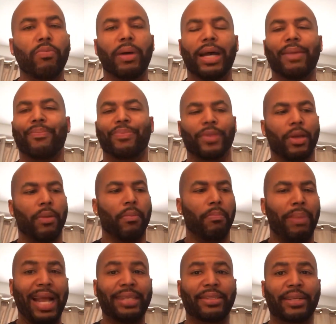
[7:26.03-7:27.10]
But
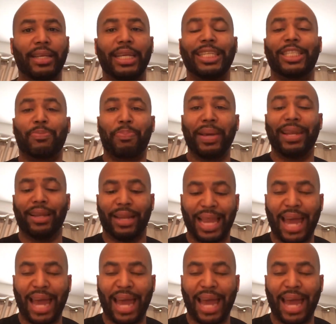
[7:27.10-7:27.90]
basically, spending a